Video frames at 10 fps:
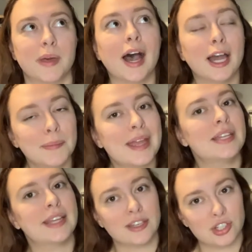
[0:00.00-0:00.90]
I pay
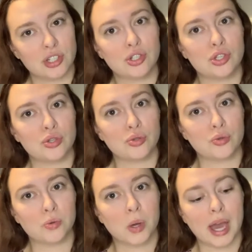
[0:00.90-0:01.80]
attention
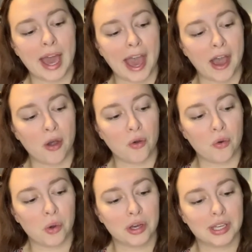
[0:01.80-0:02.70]
to
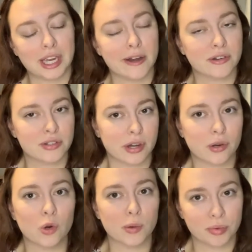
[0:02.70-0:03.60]
how characters are
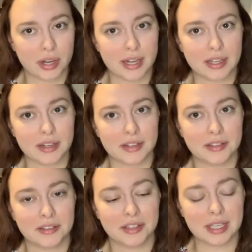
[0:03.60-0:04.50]
incorporated
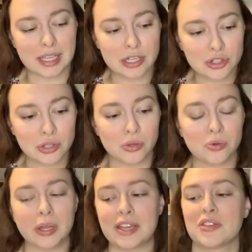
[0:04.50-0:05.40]

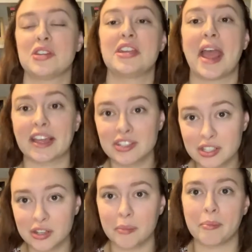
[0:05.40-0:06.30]
into like the
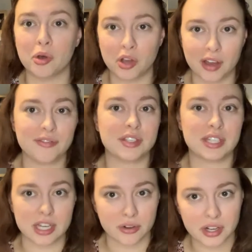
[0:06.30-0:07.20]
next book of the
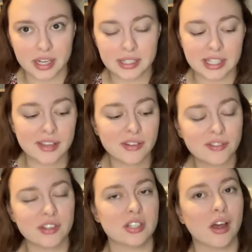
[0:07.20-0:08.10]
series, even
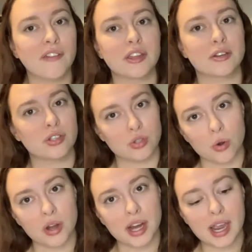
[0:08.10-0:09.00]
if it's not their
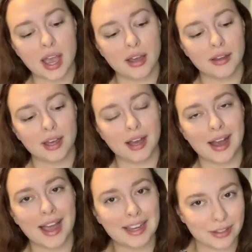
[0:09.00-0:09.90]
story,
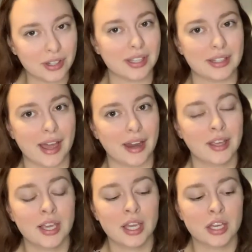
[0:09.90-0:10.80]
I look at
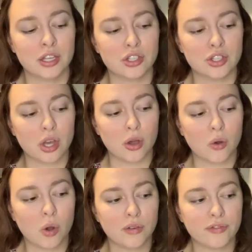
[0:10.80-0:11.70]
that.
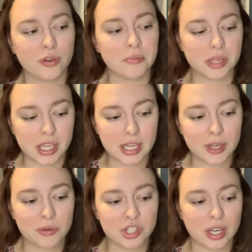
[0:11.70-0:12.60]
So for me,
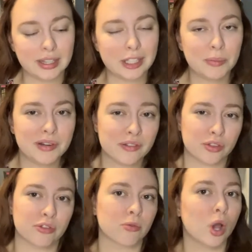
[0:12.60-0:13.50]
it was a little bit of a
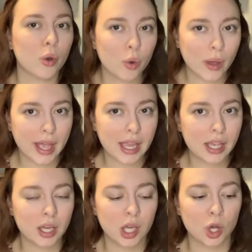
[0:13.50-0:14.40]

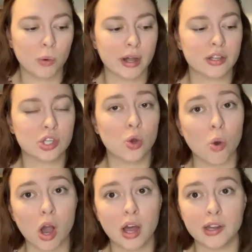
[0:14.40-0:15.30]
throwaway, whereas
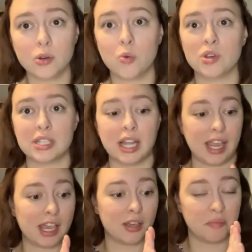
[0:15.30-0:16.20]
Quan was
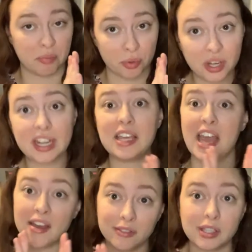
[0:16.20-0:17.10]
like pretty
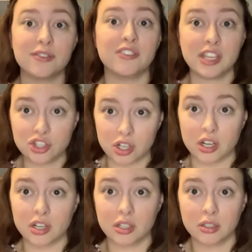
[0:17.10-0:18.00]
heavily
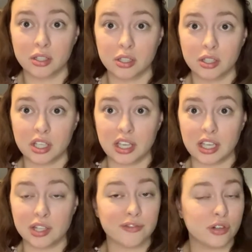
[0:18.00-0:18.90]
featured
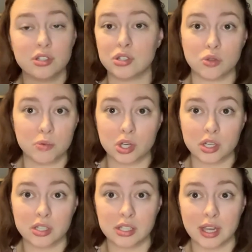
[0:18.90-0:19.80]
in the first two
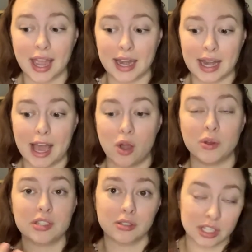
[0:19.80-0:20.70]
books, and now
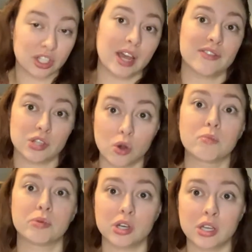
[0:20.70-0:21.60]
he's gonna have his
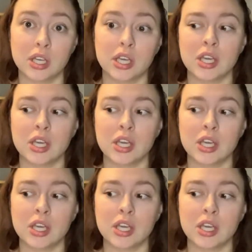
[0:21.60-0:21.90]
own book.